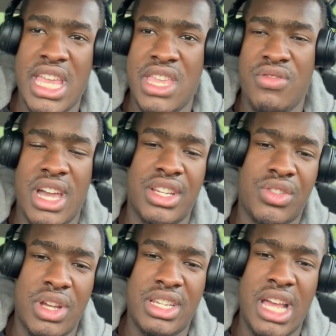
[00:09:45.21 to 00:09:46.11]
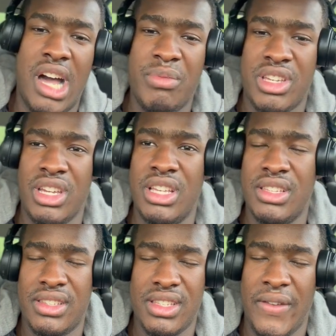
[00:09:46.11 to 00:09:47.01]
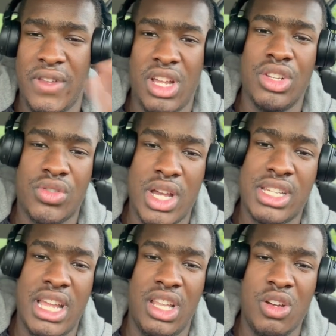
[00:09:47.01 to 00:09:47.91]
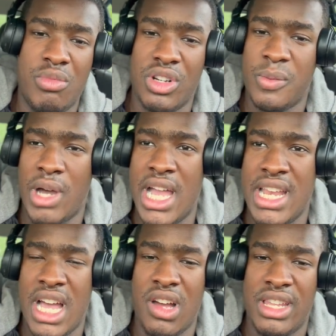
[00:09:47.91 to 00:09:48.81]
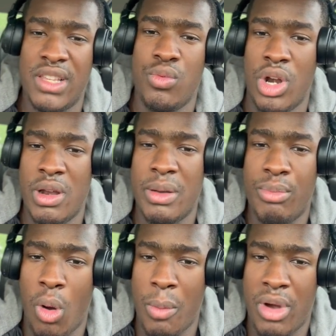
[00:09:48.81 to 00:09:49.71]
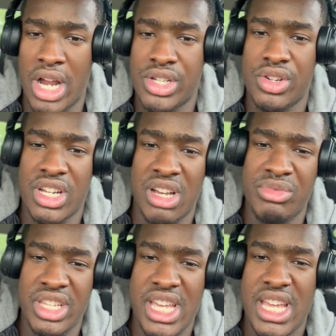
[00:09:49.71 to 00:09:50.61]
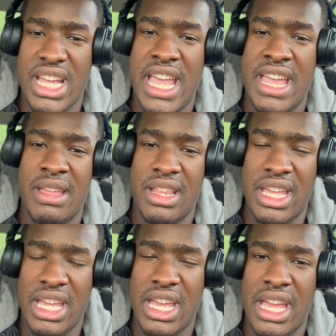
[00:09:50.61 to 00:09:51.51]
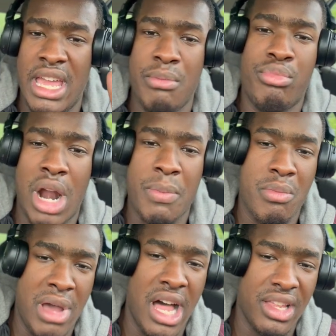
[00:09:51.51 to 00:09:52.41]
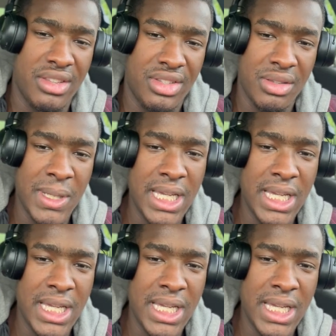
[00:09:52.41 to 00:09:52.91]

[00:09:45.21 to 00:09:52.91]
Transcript: and you got stretched out, because if you don't stretch that lumbar spine out, that's where poor posture comes in and improper balance,